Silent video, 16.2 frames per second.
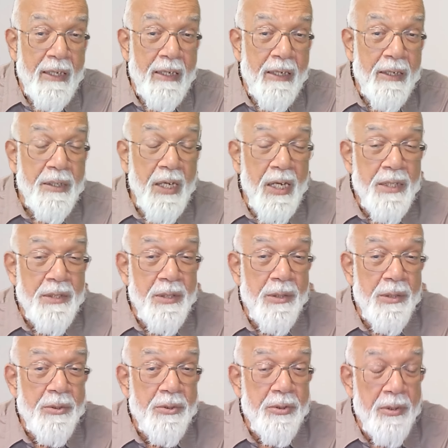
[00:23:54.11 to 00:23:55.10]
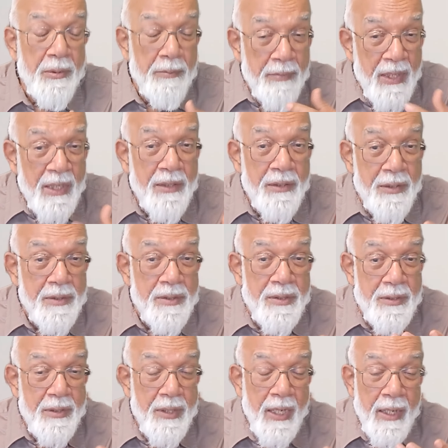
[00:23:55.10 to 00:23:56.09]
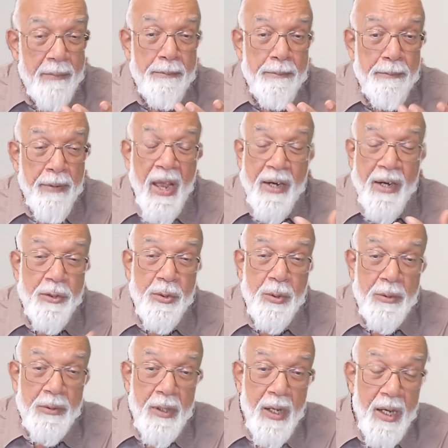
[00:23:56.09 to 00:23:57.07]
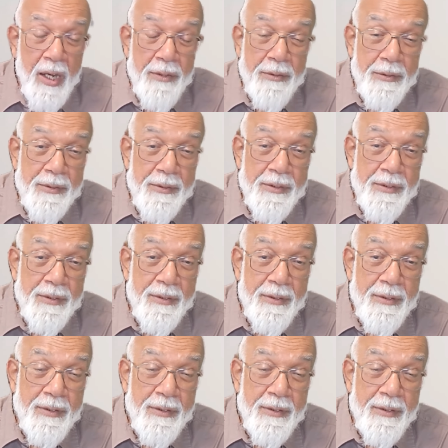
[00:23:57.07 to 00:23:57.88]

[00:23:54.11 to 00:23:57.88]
it has a tremendous impact on the others